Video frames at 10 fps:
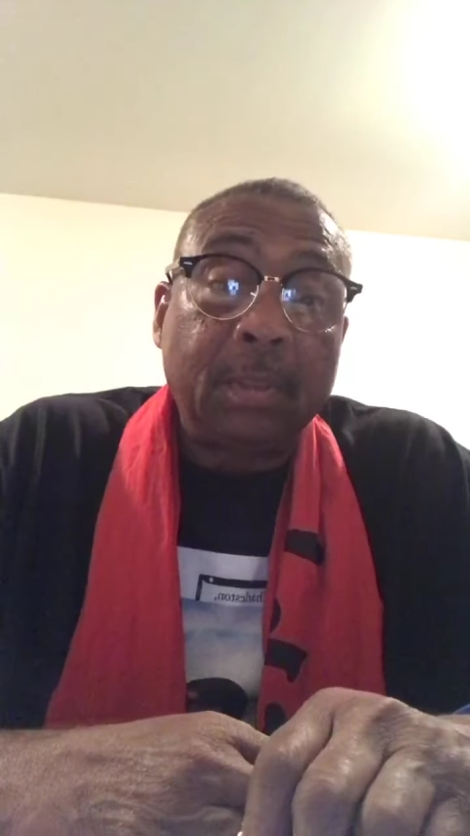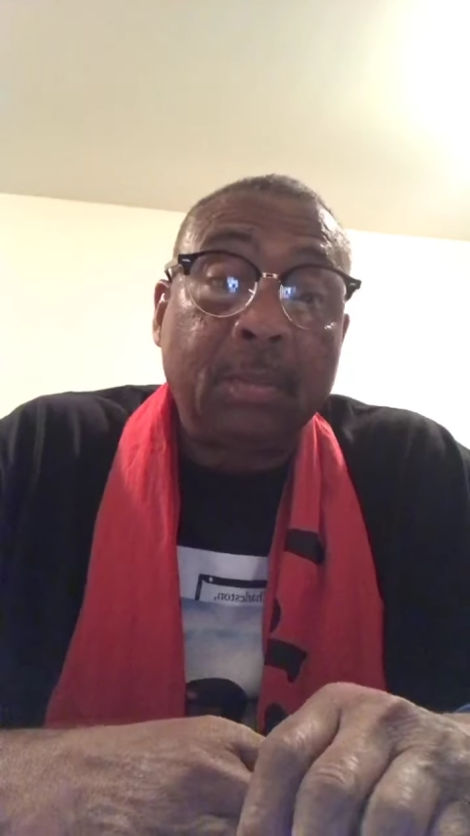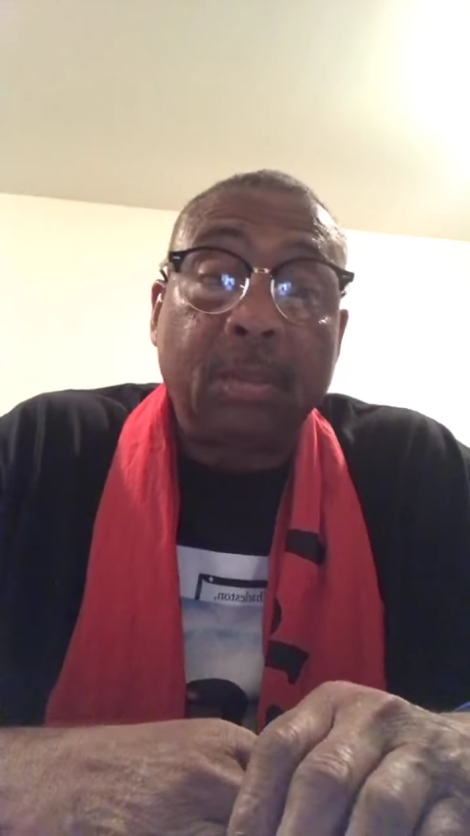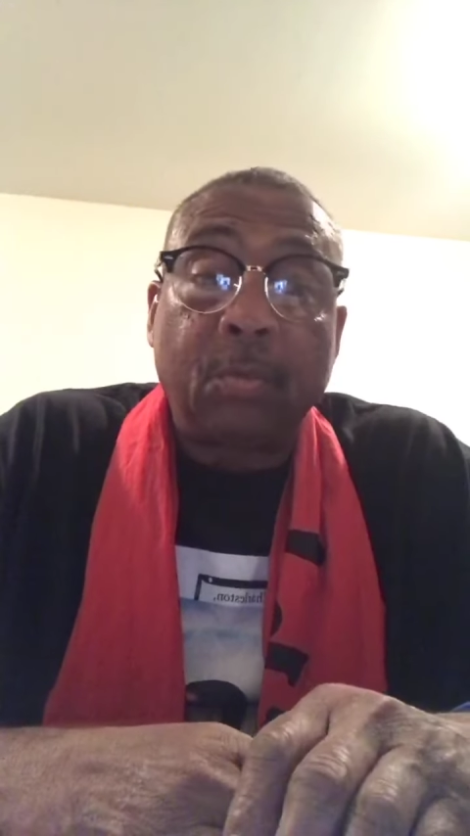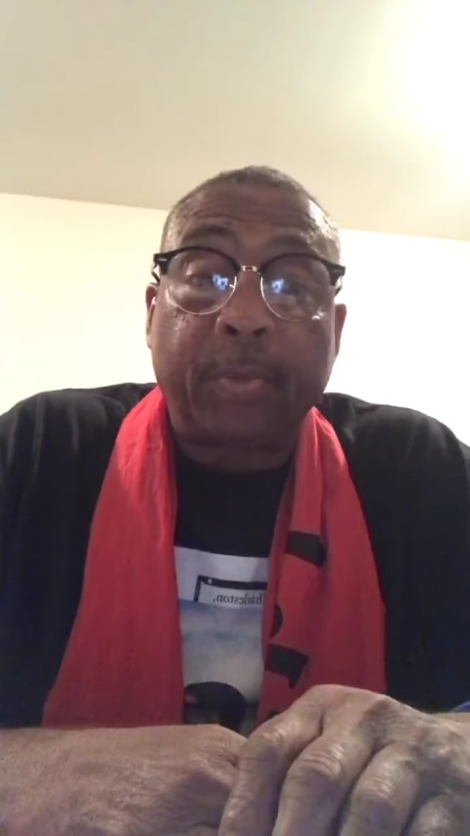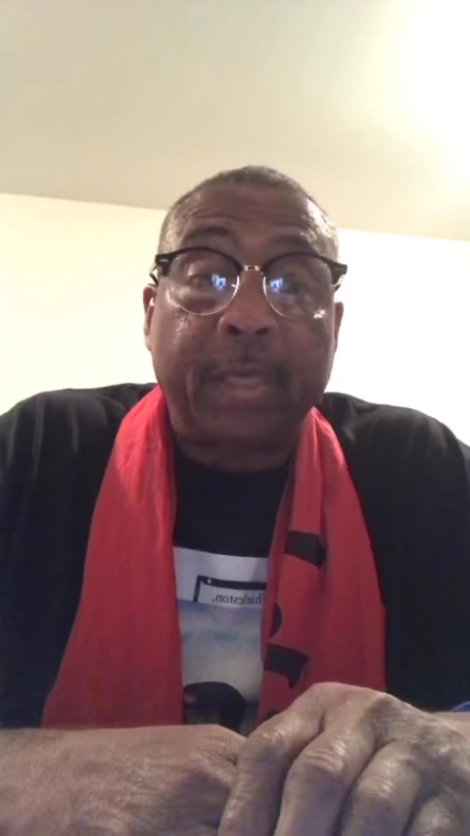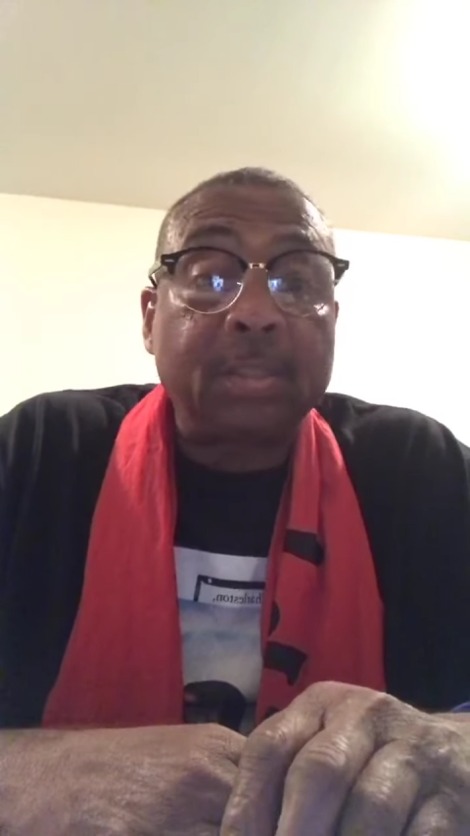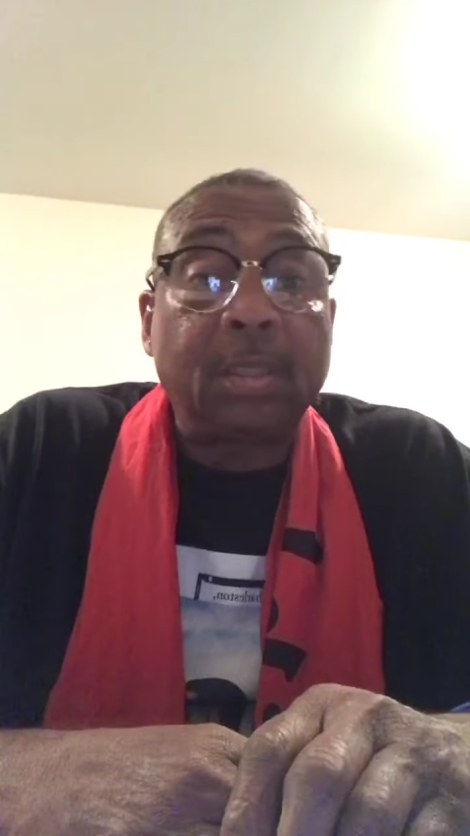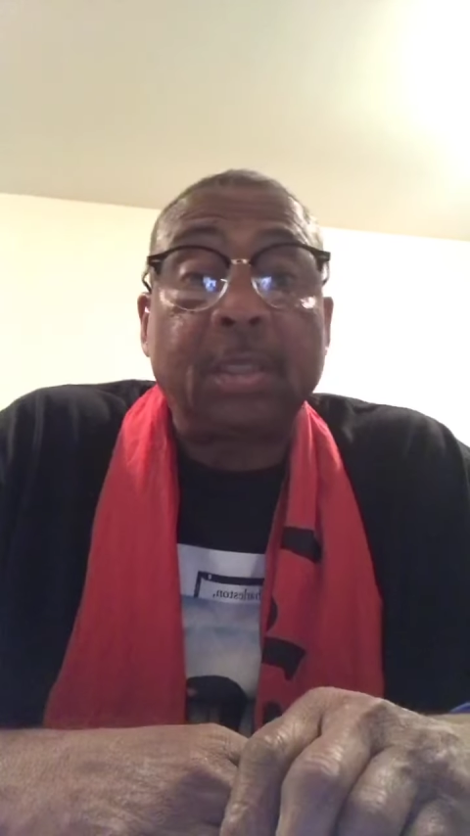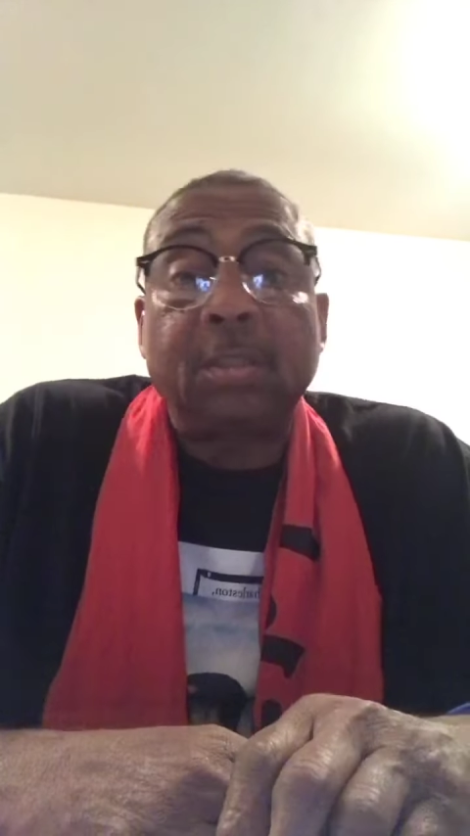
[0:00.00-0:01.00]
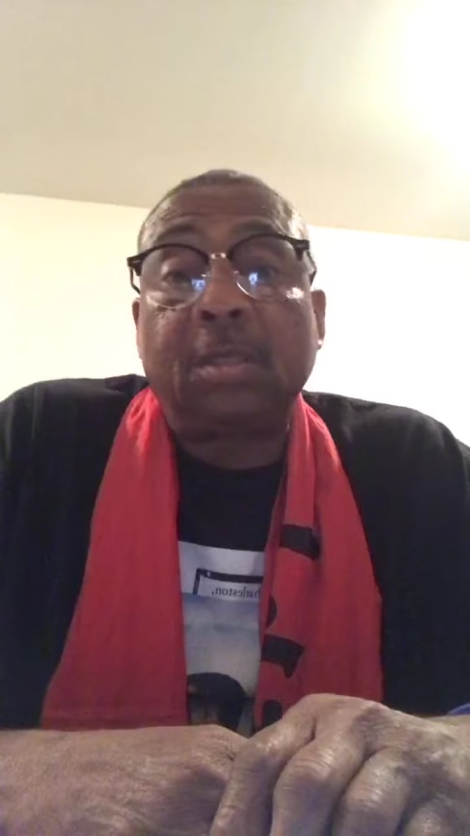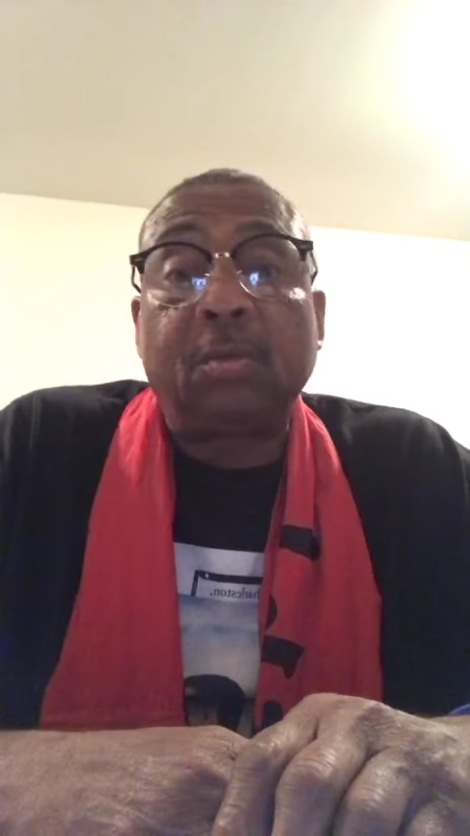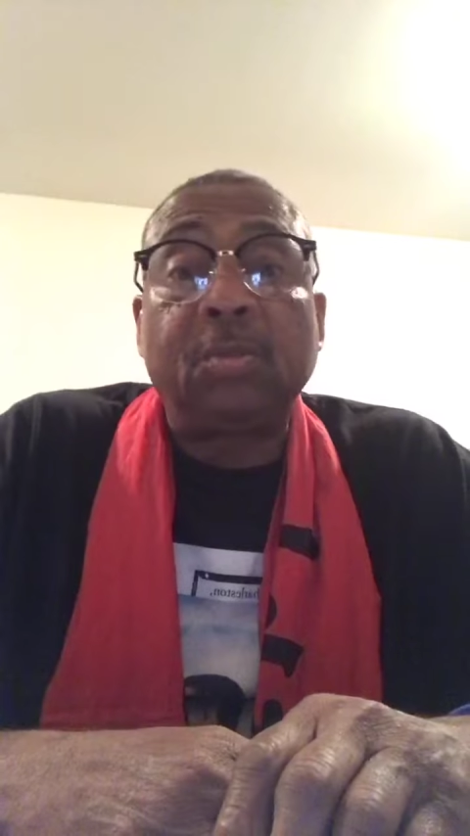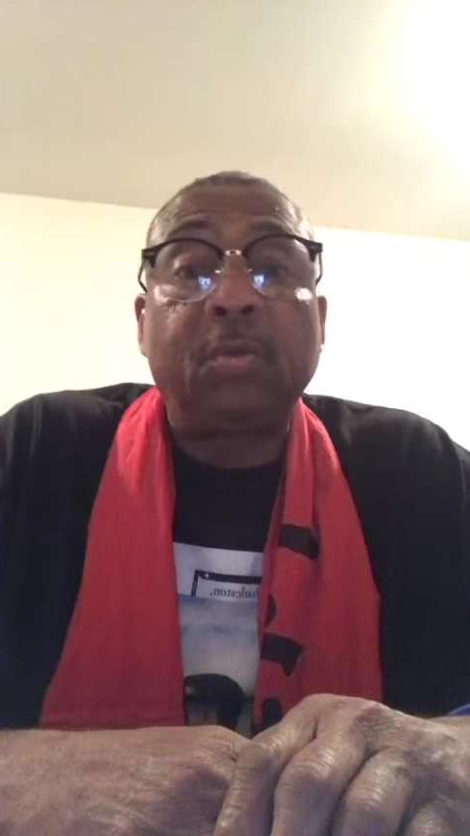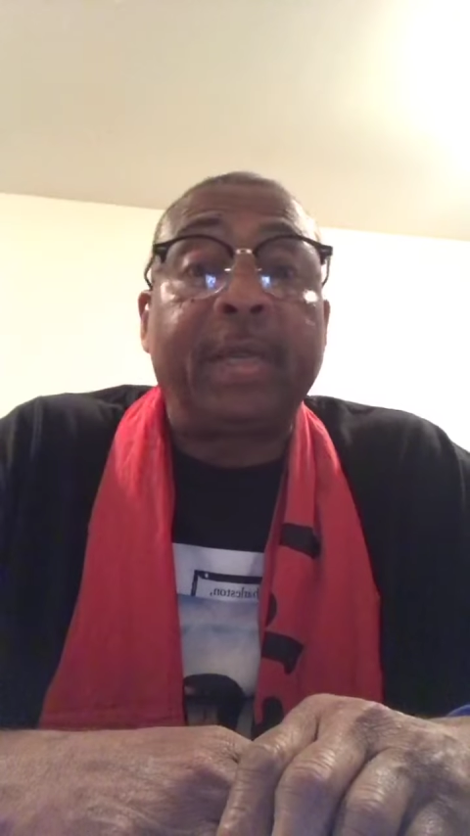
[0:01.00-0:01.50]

You know, Pastor Dixon, don't do